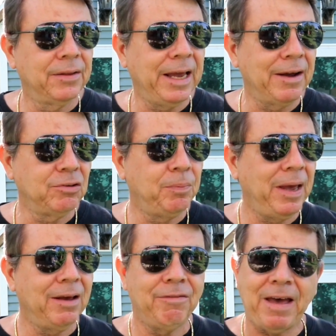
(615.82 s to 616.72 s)
They have to
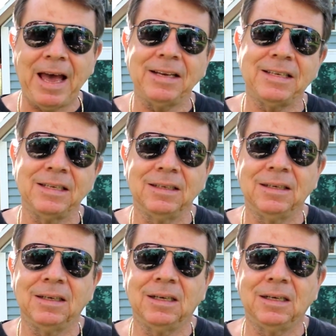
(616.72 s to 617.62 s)
pay a VAT,
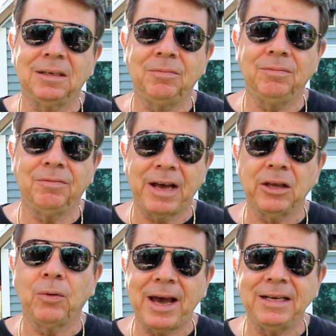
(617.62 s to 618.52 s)

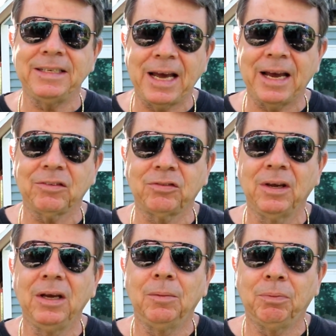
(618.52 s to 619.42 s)
value-added tax,
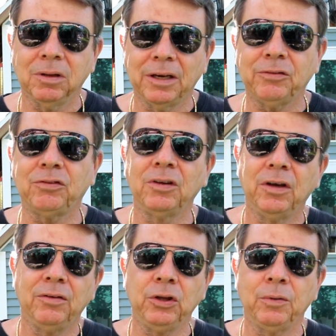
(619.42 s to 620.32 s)
plus
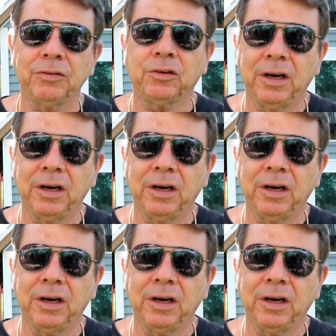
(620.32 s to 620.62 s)
the U.S.